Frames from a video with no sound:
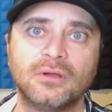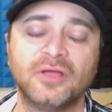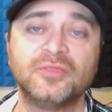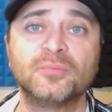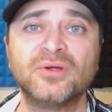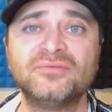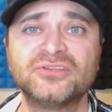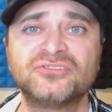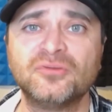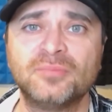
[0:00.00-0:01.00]
And the
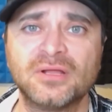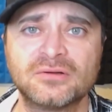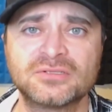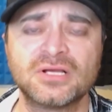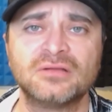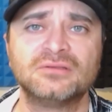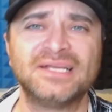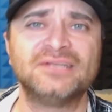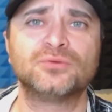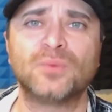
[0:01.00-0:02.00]
previous two pillars
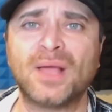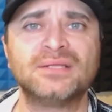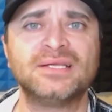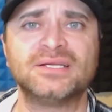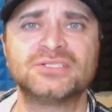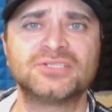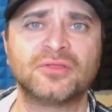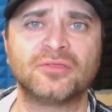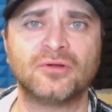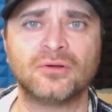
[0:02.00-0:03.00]
lead directly into
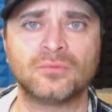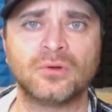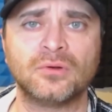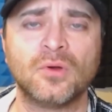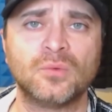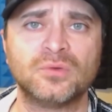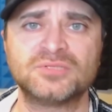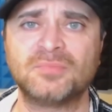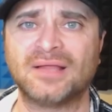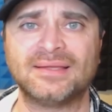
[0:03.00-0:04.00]
the third one,
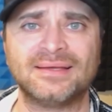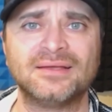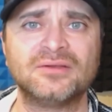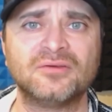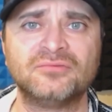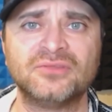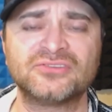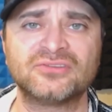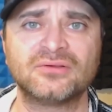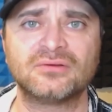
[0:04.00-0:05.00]
which by the end of
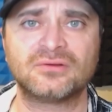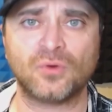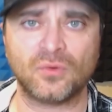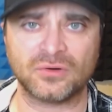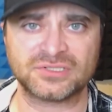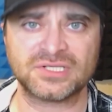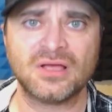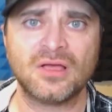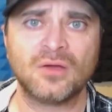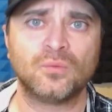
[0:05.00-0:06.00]
this course
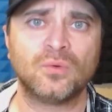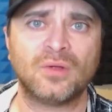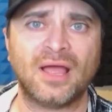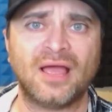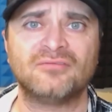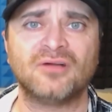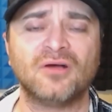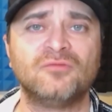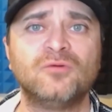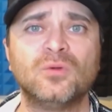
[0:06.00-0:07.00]
will have
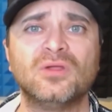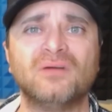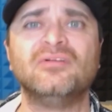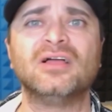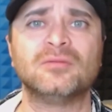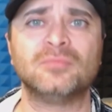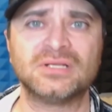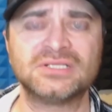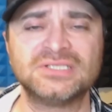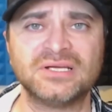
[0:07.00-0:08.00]
full
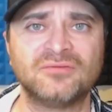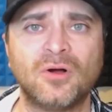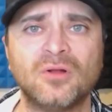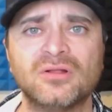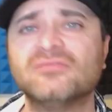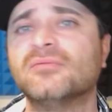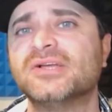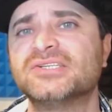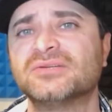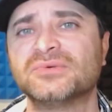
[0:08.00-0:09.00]
availability of all
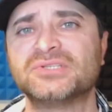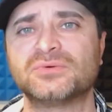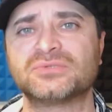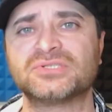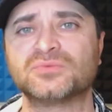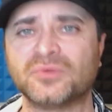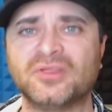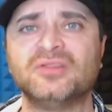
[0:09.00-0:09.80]
information and resources within